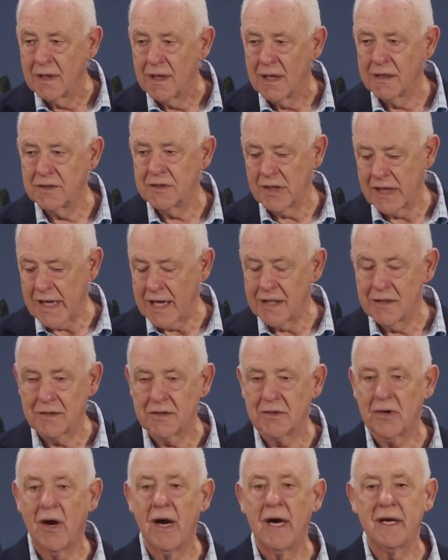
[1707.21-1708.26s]
until he had to
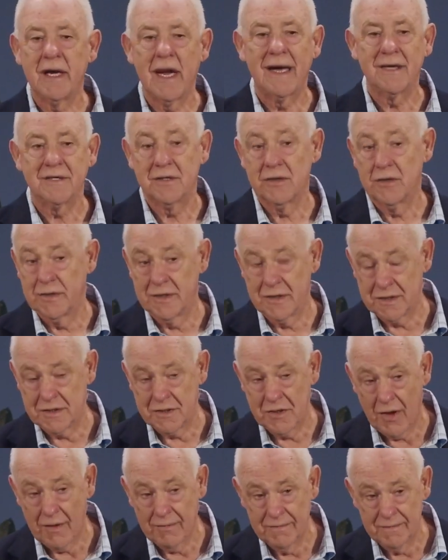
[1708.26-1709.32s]
cry and ask the Lord to
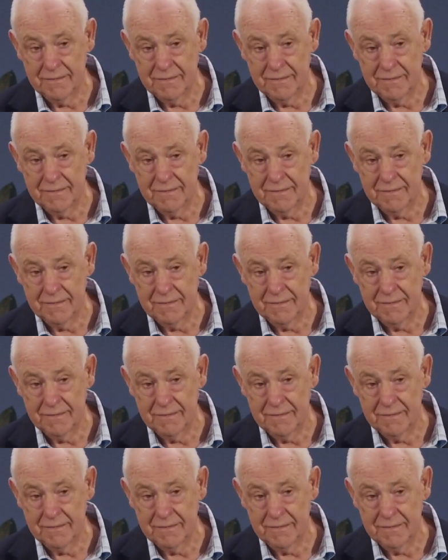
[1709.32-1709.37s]
stop.